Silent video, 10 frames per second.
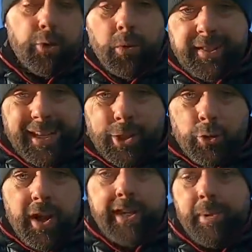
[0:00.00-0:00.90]
The one thing I
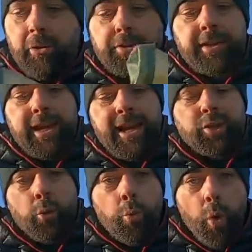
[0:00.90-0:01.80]
do like about it,
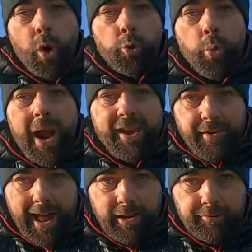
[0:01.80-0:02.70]
it's a one-way
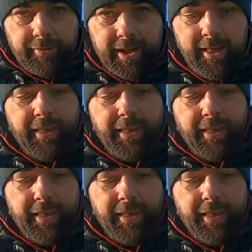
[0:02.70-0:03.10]
valve.